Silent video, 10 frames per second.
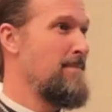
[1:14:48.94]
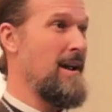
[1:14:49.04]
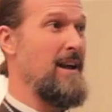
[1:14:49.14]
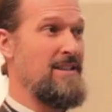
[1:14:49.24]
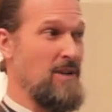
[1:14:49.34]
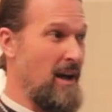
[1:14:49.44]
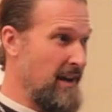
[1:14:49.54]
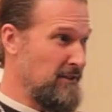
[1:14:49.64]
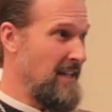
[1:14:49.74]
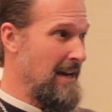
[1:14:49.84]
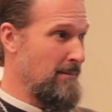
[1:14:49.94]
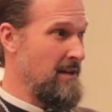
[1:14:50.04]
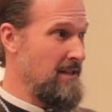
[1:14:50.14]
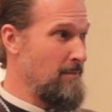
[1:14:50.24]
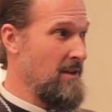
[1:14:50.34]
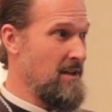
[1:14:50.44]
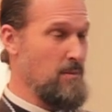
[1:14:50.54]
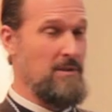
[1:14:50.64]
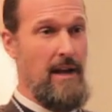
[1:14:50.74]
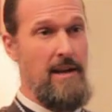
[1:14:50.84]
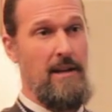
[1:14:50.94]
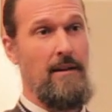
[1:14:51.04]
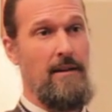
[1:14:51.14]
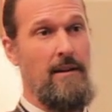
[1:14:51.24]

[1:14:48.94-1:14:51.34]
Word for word: But it's an understandable idea because we're tiny.